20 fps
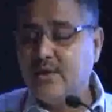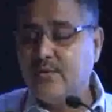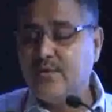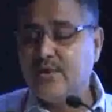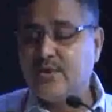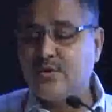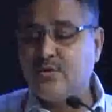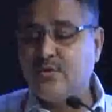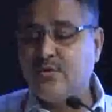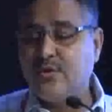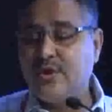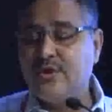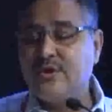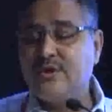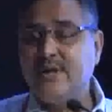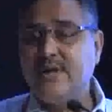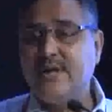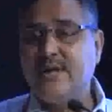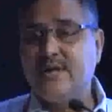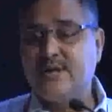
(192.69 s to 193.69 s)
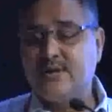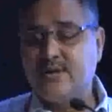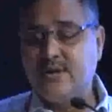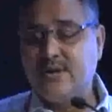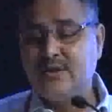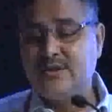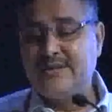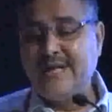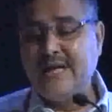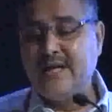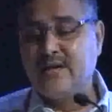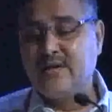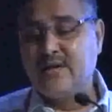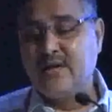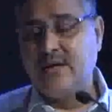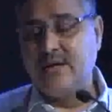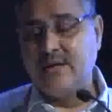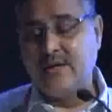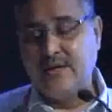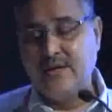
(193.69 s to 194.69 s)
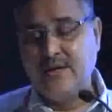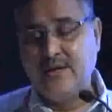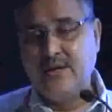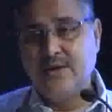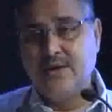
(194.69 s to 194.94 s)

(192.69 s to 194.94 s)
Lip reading: which originates centrally,